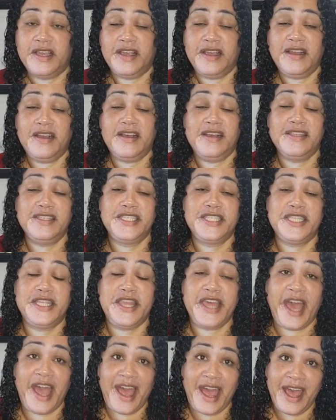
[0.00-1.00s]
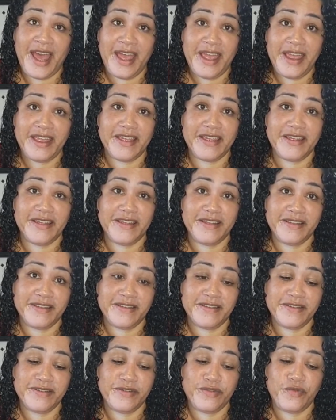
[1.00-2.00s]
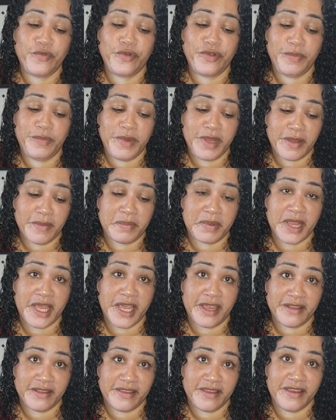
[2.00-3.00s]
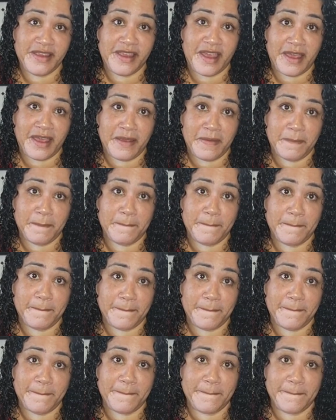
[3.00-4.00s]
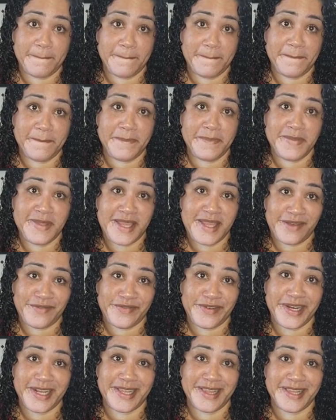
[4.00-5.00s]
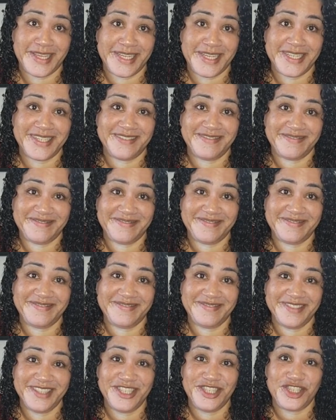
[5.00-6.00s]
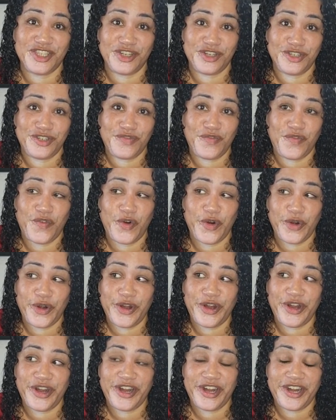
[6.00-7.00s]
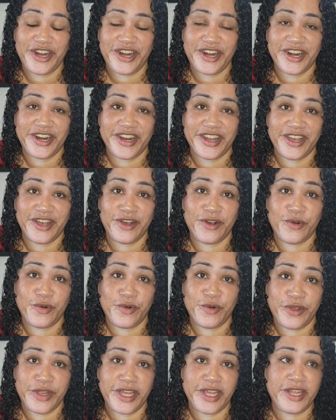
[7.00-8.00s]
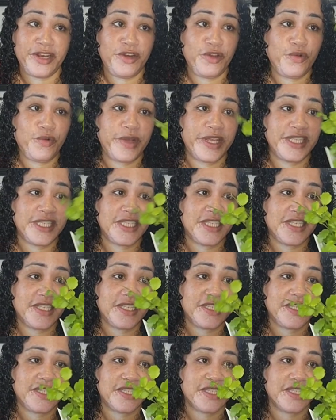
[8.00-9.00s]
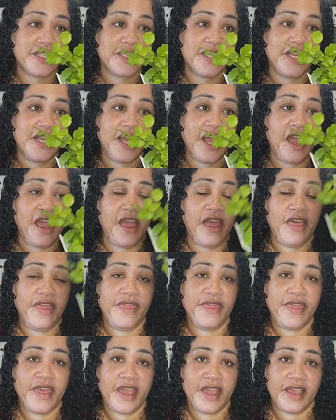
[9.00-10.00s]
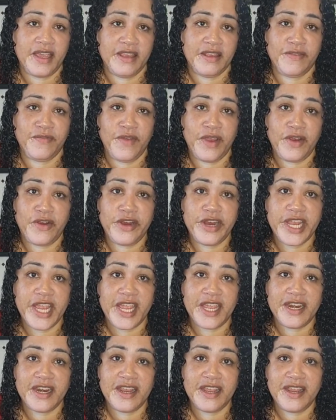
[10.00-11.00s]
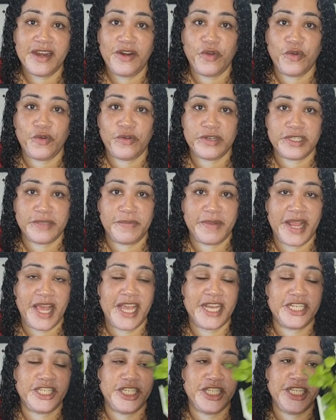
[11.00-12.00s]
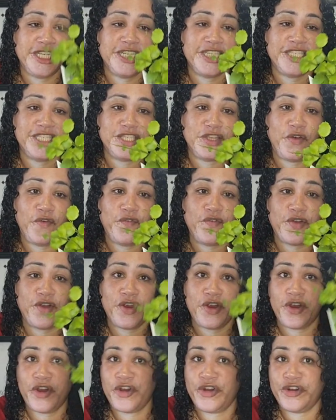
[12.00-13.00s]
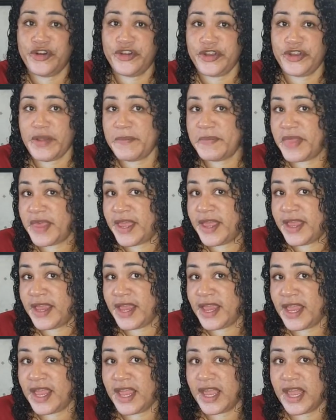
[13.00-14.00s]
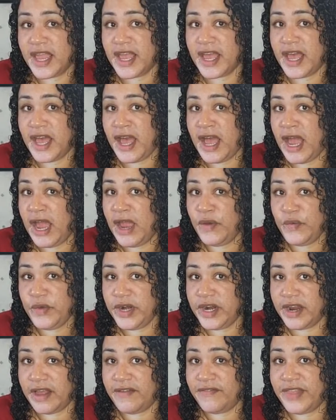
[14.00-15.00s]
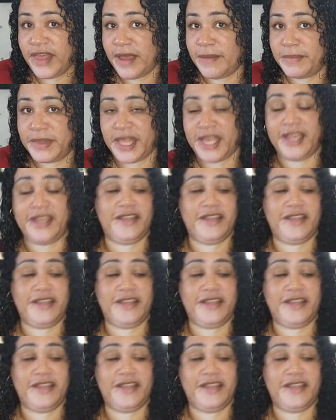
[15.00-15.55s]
Because that would be a plant to get. Definitely. Search for a Hoya Induensis that is variegated or splashy, silver or something. I would love that plant.